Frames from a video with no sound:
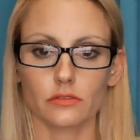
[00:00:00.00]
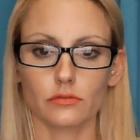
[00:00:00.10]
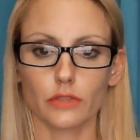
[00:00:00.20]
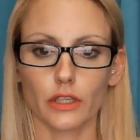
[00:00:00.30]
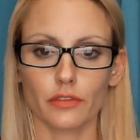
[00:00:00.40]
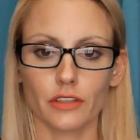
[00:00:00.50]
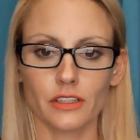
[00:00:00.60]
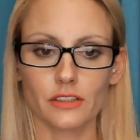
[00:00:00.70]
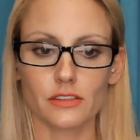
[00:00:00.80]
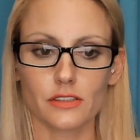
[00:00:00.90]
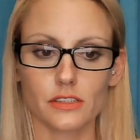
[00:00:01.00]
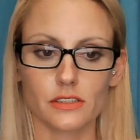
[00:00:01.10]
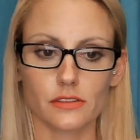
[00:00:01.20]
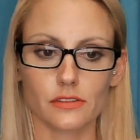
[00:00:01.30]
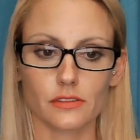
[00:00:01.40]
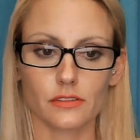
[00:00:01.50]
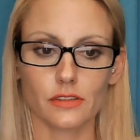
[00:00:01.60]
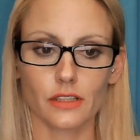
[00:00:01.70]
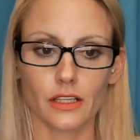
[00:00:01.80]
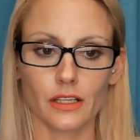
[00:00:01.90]
evidence
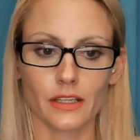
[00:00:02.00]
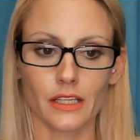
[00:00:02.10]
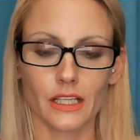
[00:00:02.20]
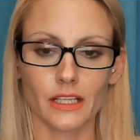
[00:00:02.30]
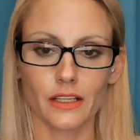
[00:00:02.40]
and the